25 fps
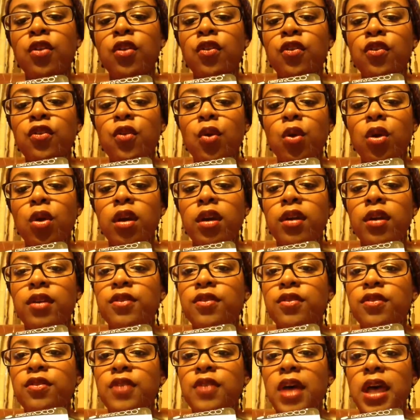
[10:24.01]

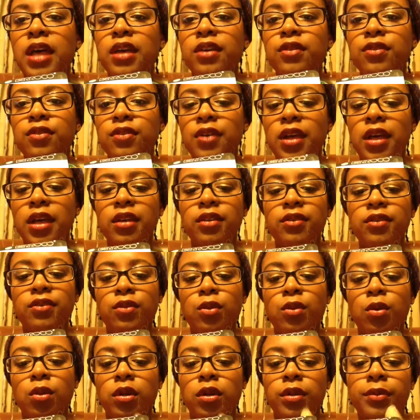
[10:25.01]

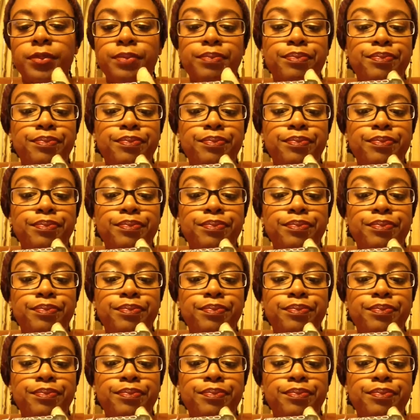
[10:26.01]
4554.